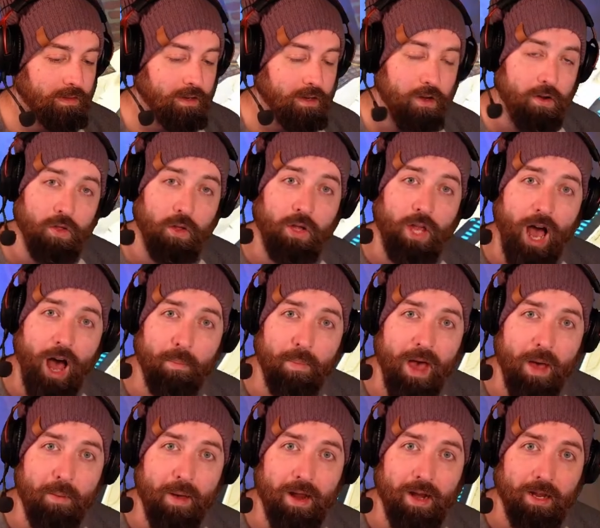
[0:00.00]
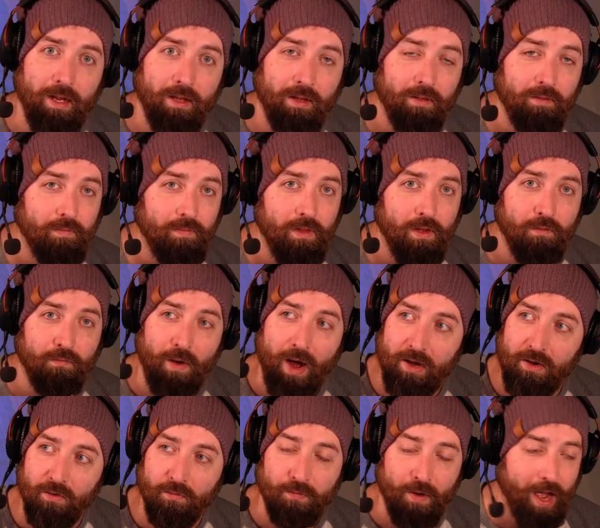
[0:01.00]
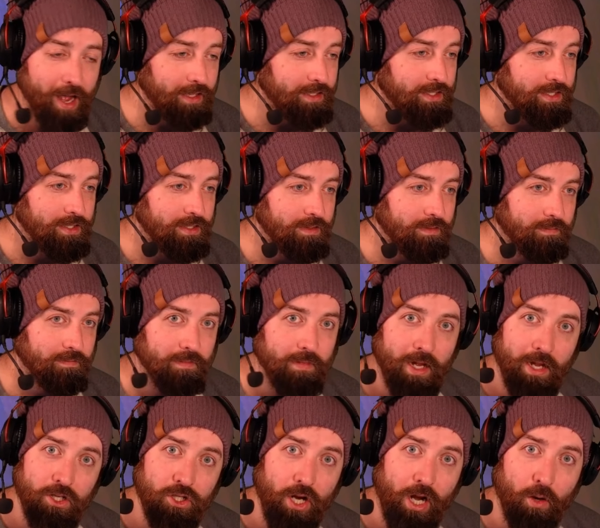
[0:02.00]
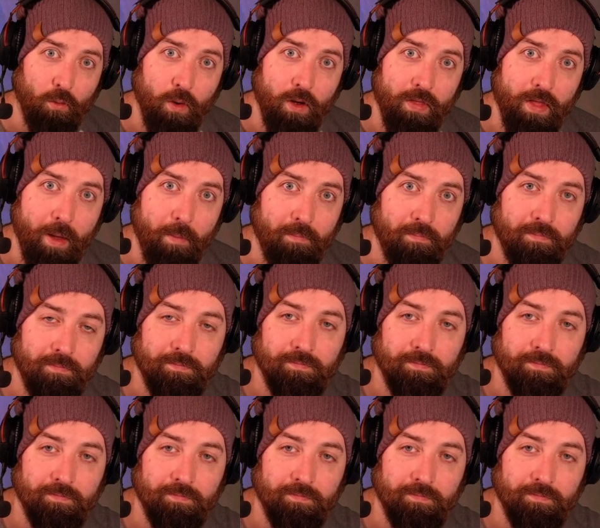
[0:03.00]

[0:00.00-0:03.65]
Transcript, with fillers: you're the combat medic. Find your fights and try to win them.